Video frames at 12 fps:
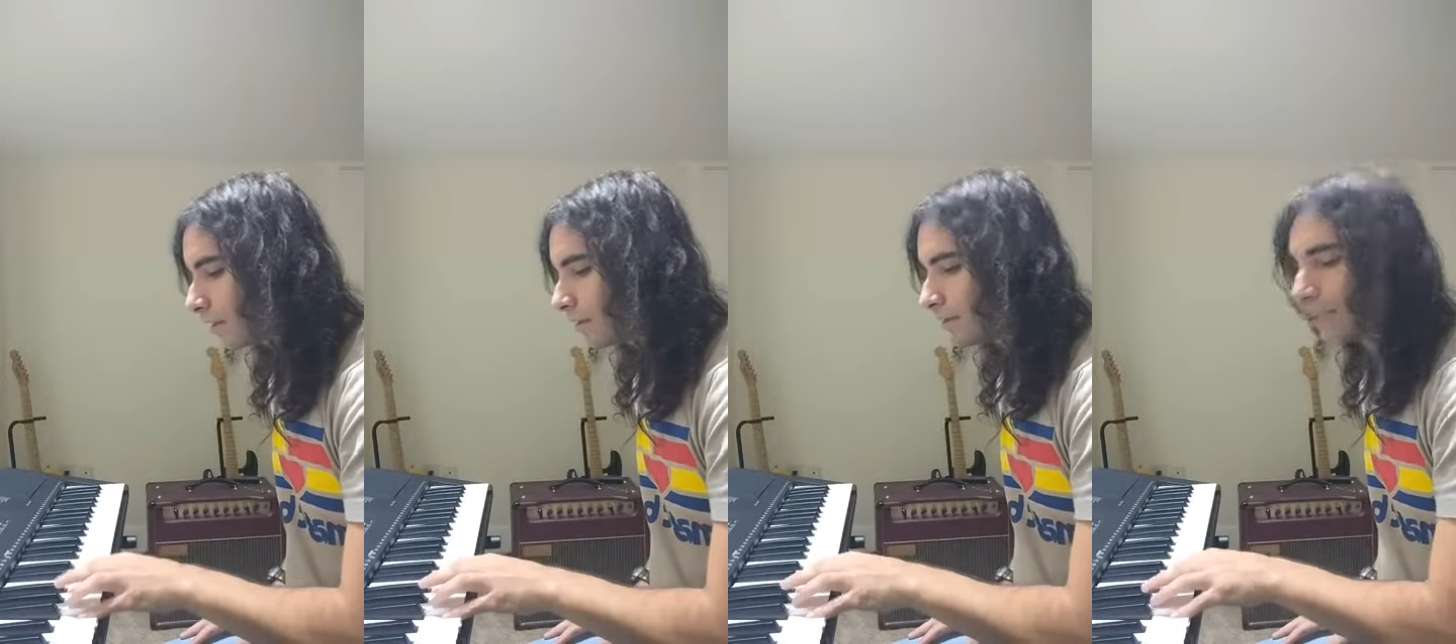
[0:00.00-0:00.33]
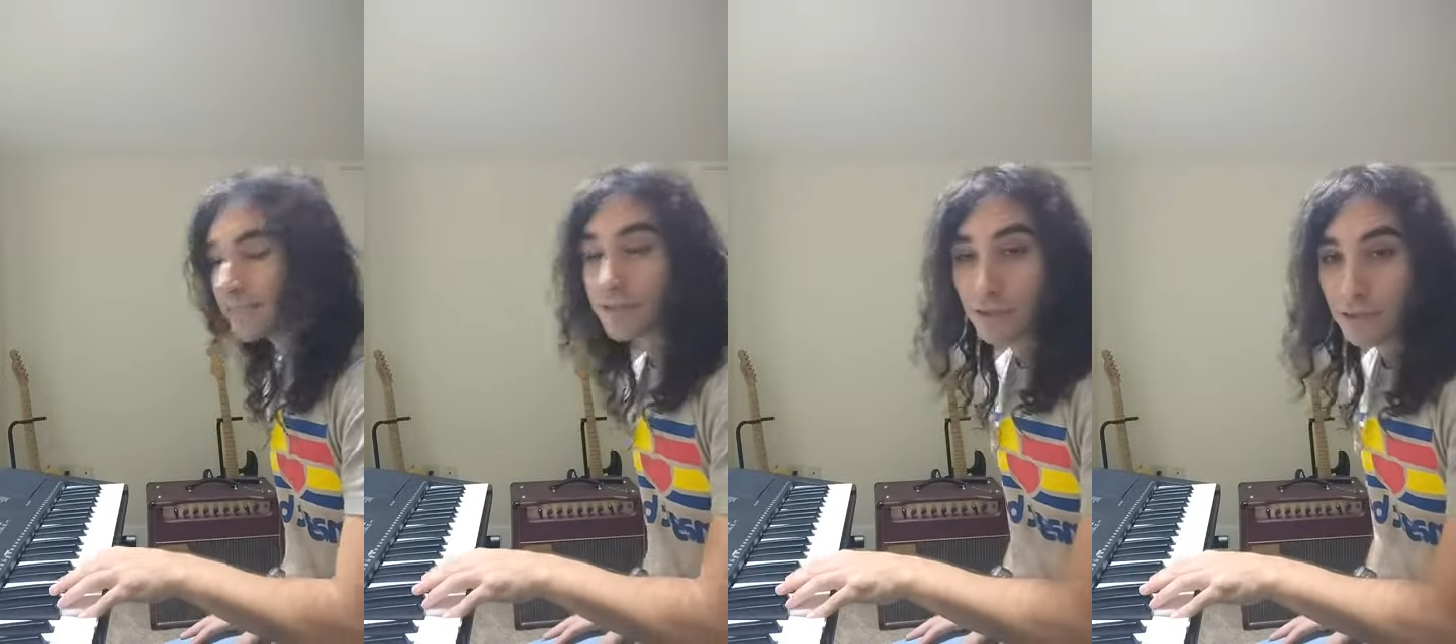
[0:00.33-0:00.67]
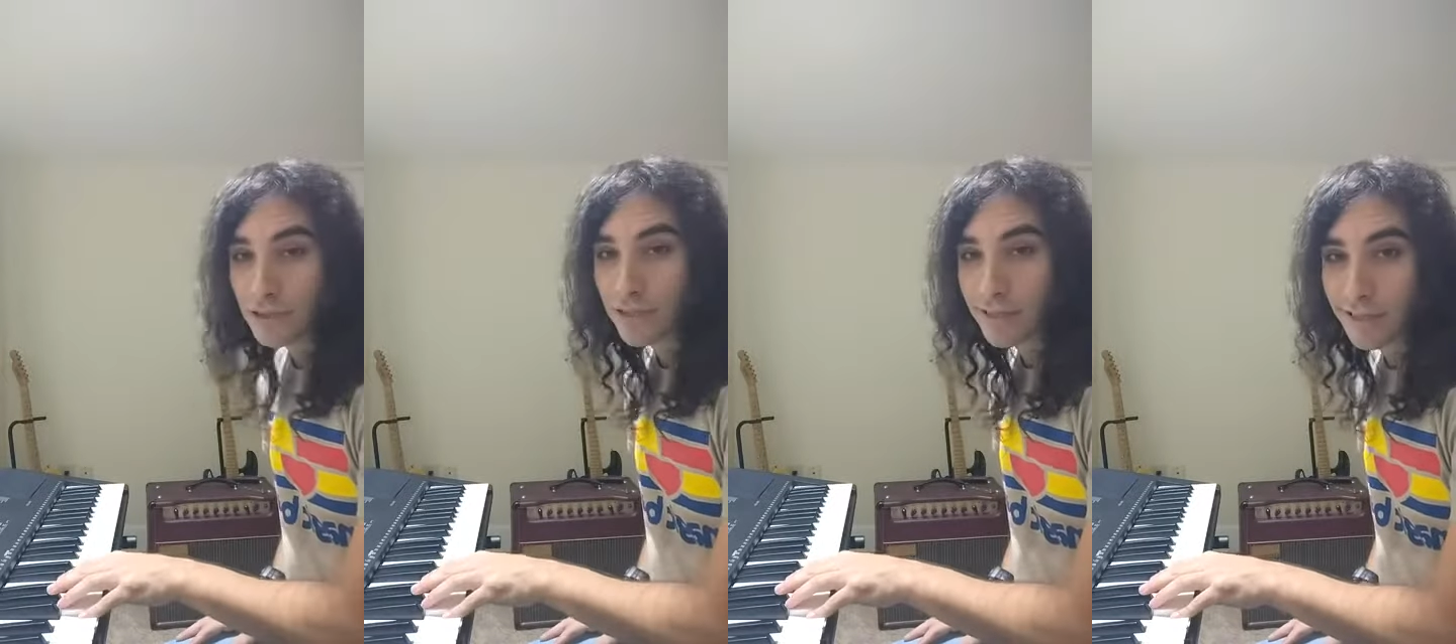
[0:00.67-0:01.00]
That's
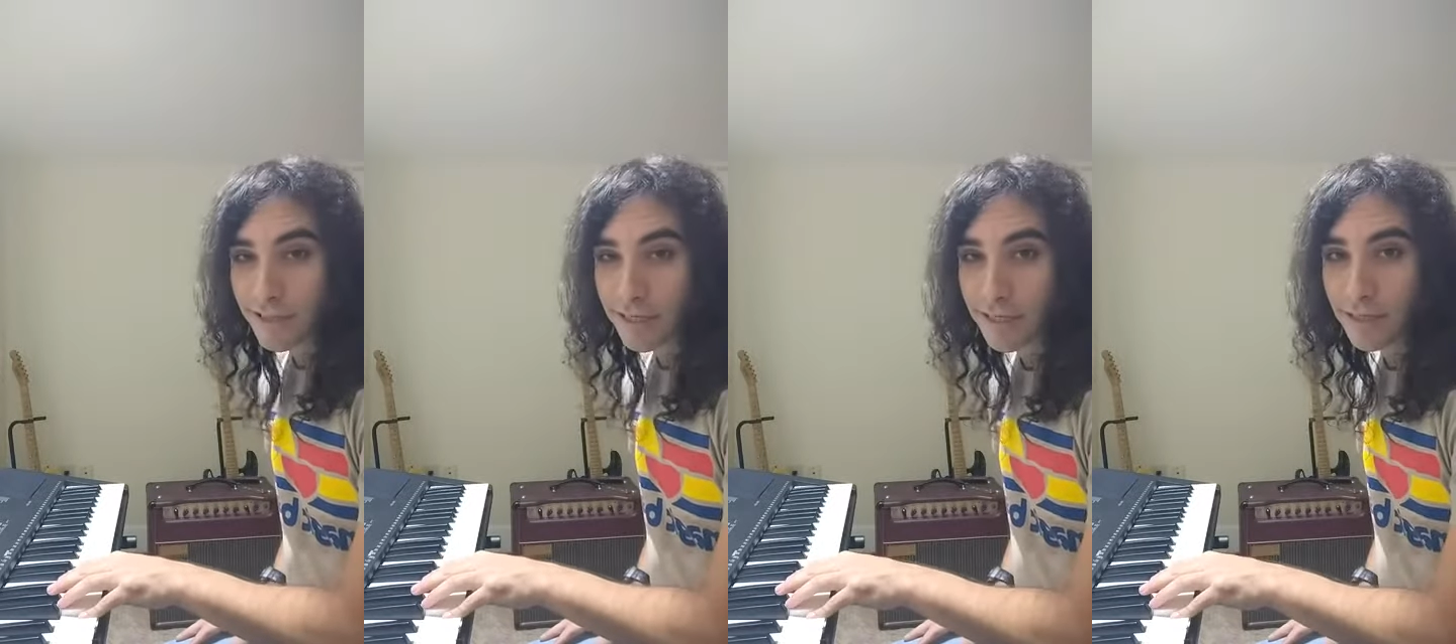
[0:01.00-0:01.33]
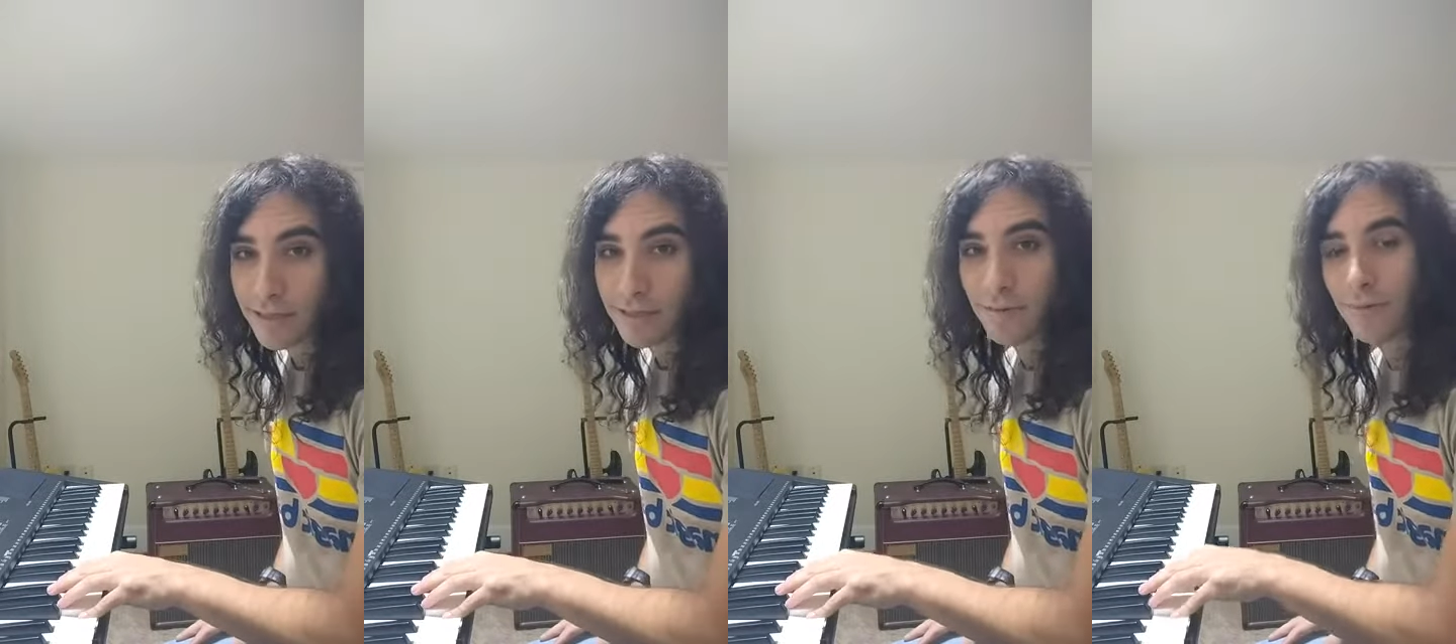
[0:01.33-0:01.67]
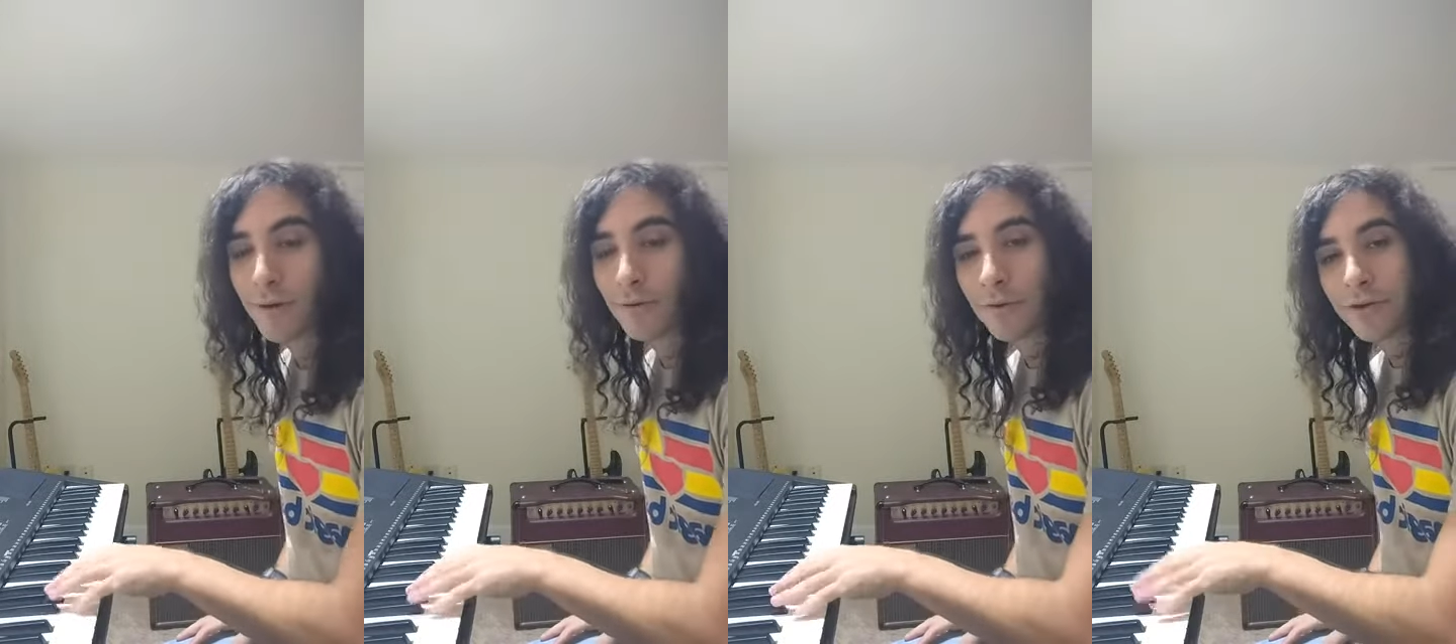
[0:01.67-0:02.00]
usually the key,
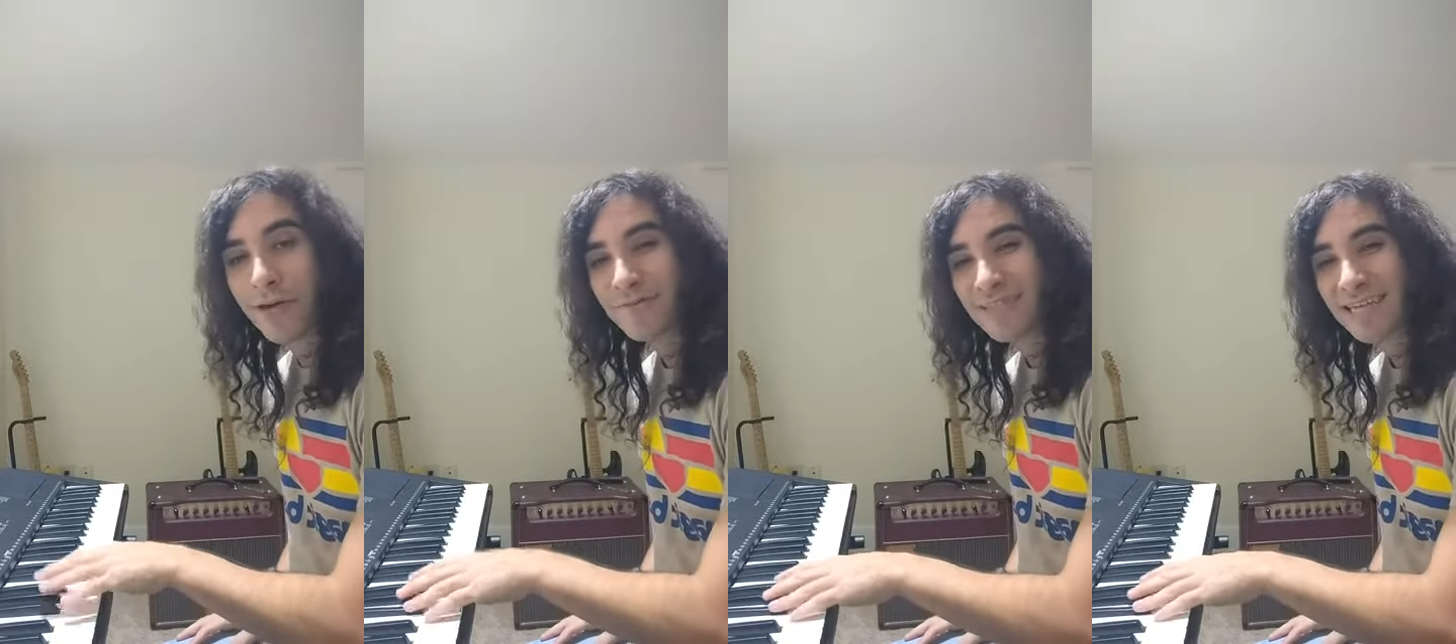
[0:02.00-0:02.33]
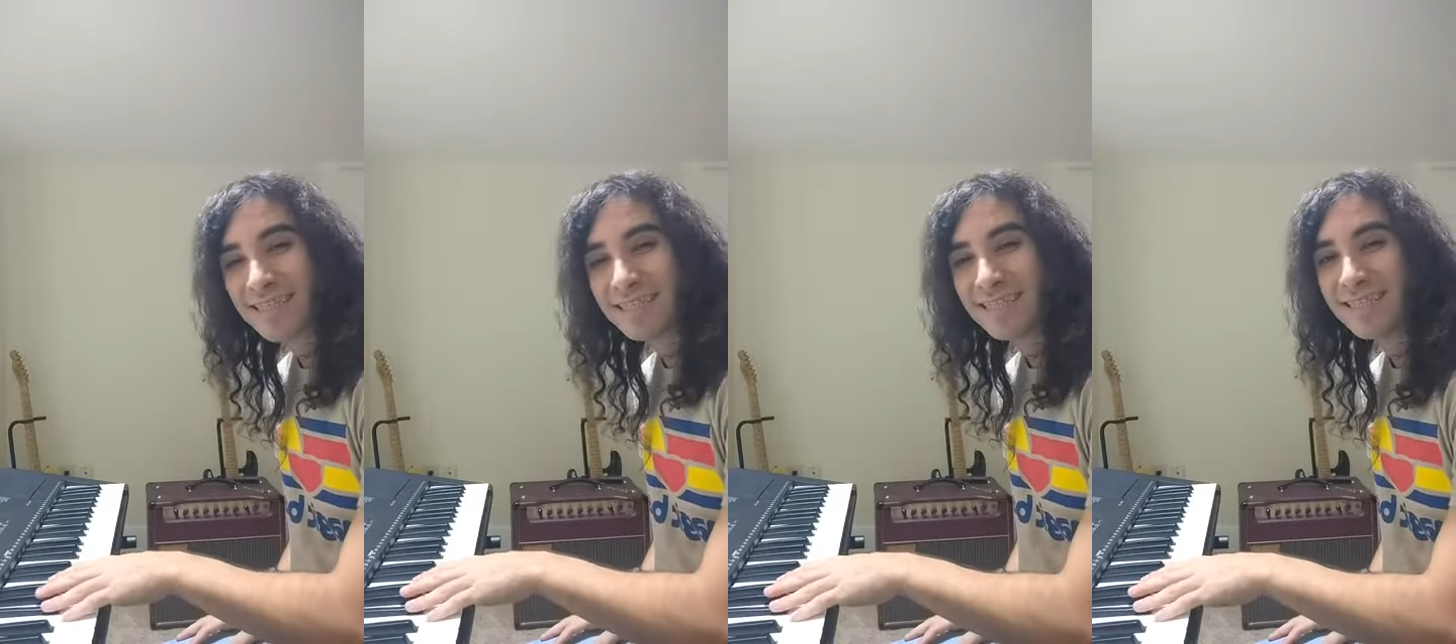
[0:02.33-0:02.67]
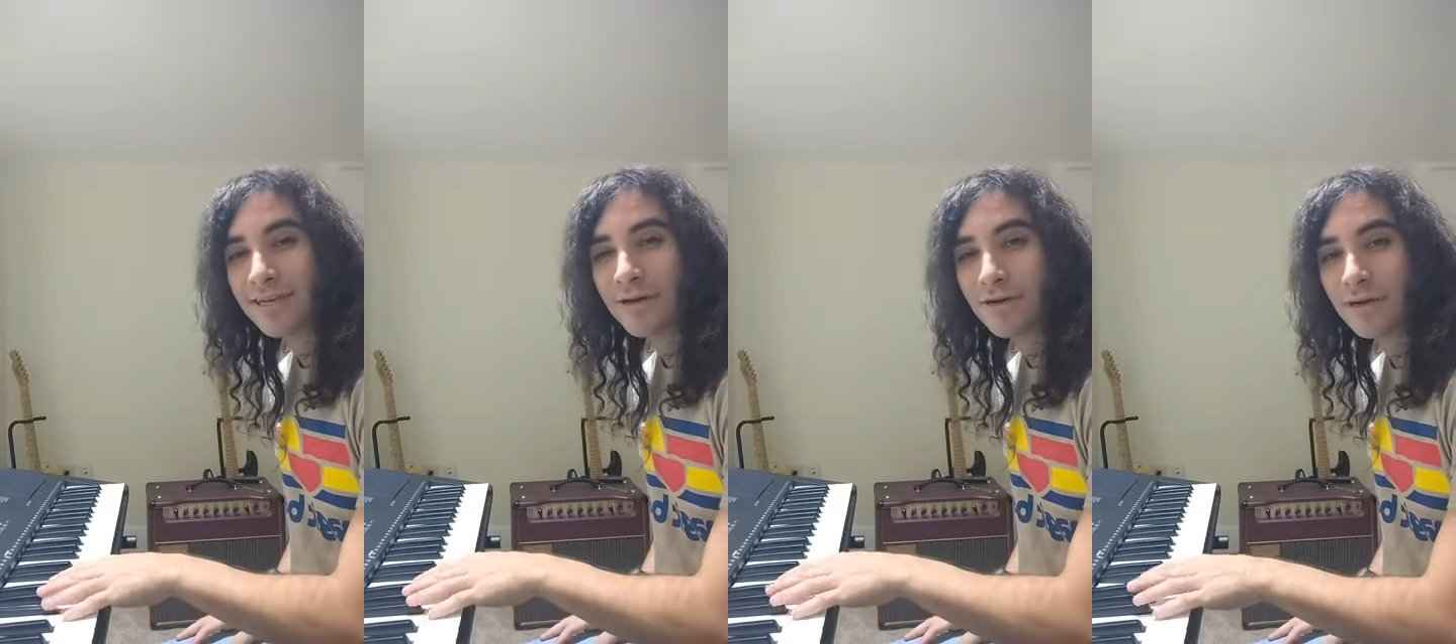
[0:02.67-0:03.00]
but when we emphasize this
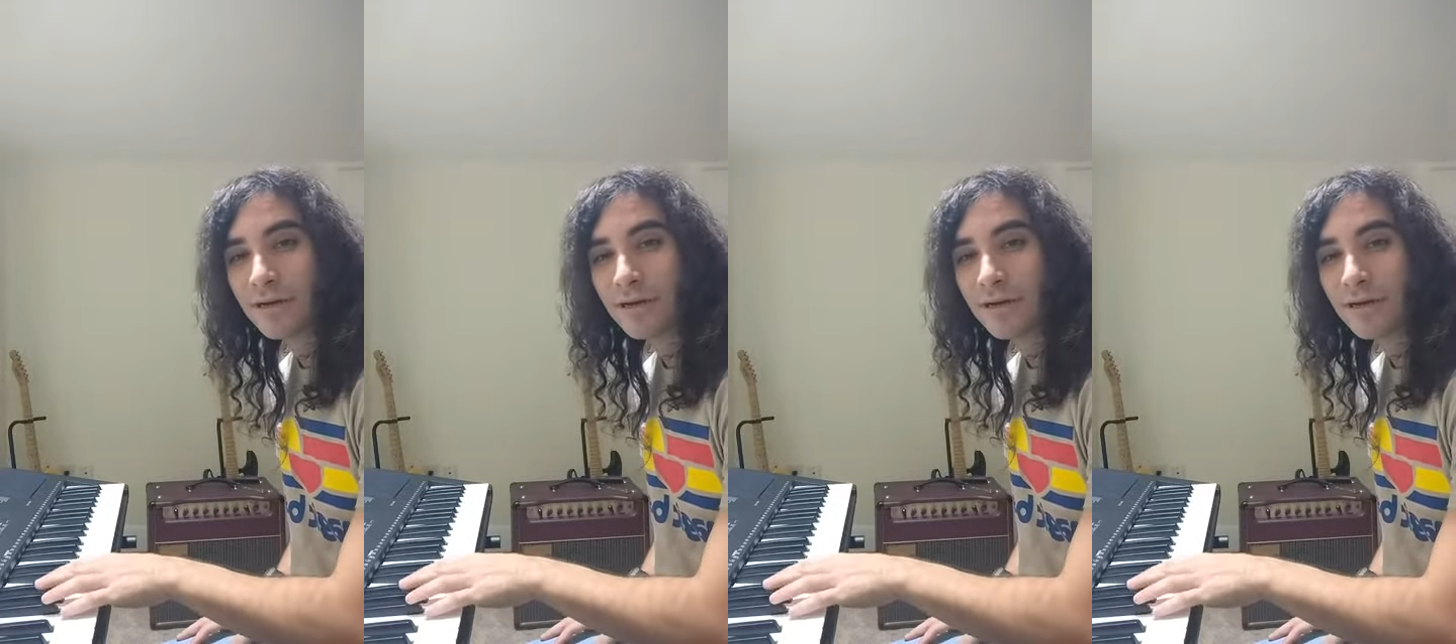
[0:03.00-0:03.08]
note,